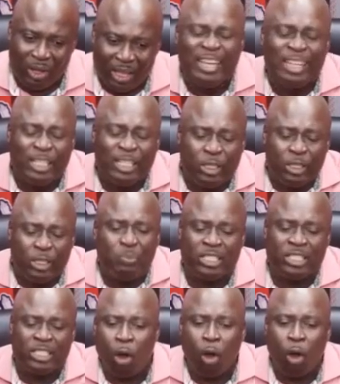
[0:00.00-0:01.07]
His speeches
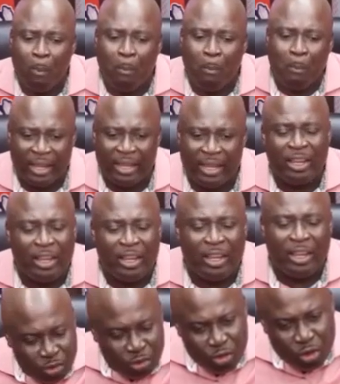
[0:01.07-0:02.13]
are on me
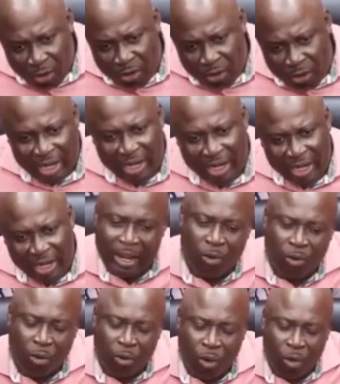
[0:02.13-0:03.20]
during the
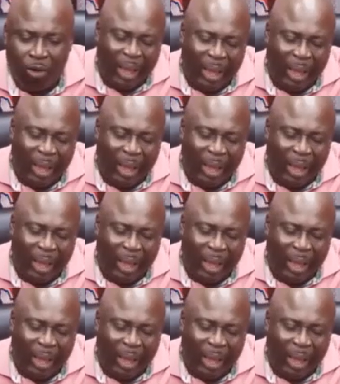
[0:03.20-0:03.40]
COVID